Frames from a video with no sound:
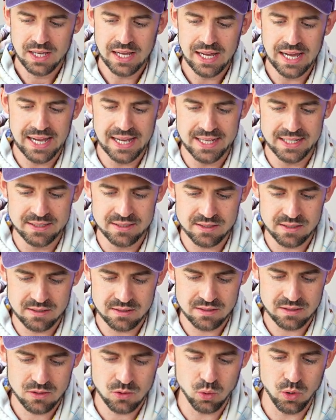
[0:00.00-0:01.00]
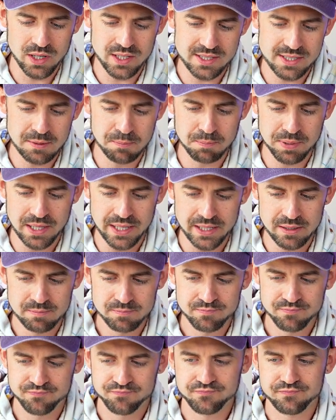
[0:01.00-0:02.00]
And quite simply,
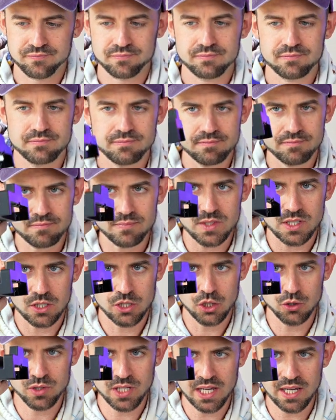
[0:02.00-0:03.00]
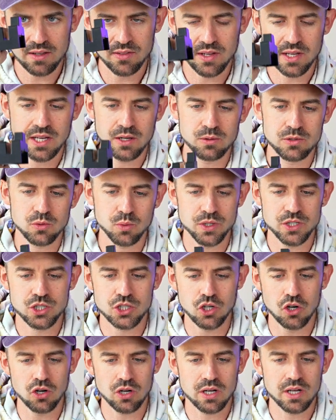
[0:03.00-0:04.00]
you take the Killswitch
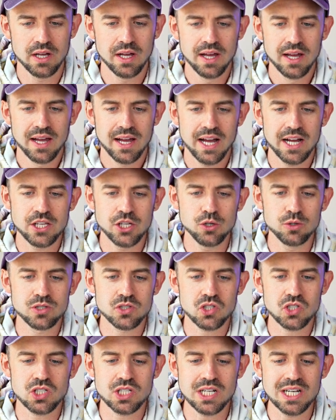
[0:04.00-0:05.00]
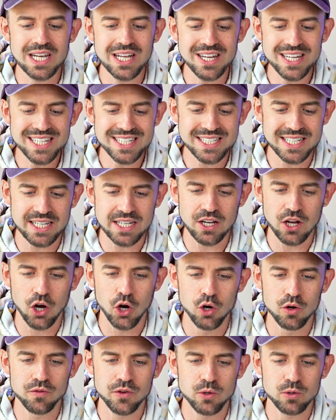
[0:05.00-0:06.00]
dock and you slide it
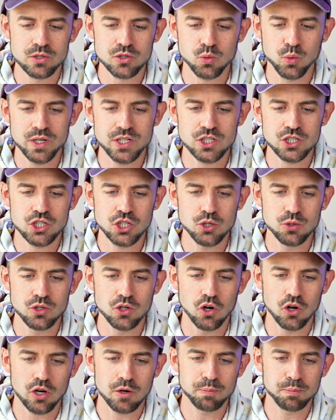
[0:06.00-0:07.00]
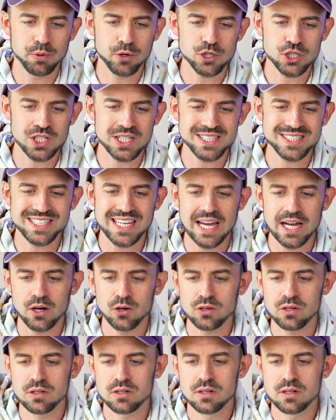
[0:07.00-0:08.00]
over your Switch 2 dock, pushing
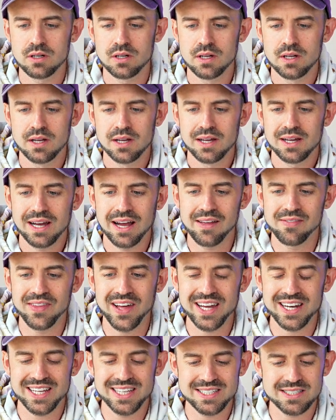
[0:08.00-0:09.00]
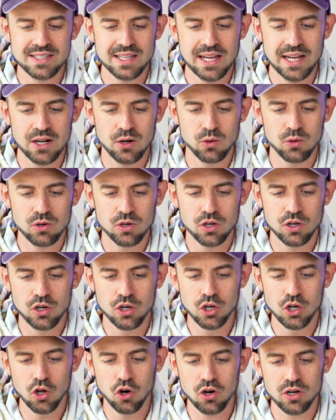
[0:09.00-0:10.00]
down, and that is now
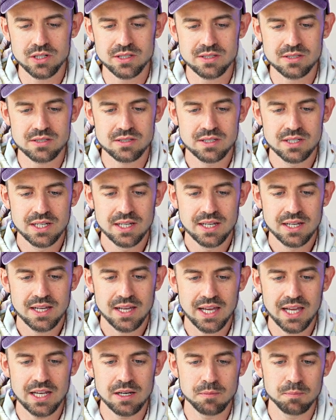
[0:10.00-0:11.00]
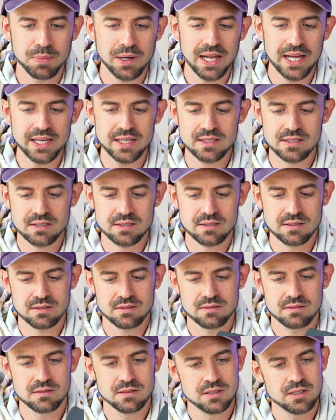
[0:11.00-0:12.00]
locked in place.
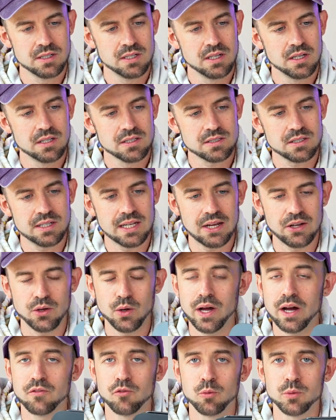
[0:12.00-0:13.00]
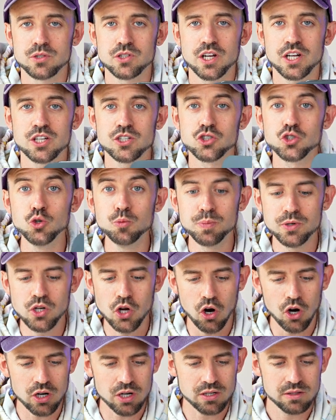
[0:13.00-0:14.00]
So now you have almost like a super
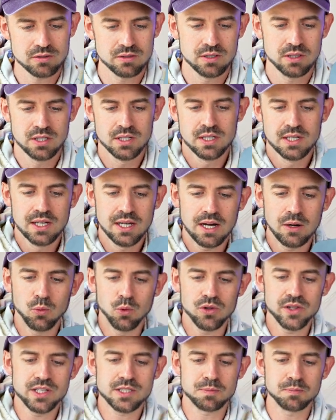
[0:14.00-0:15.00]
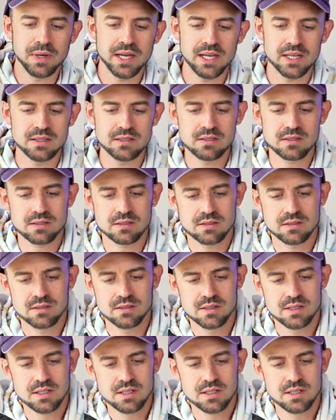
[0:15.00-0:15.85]
dock. And what this means,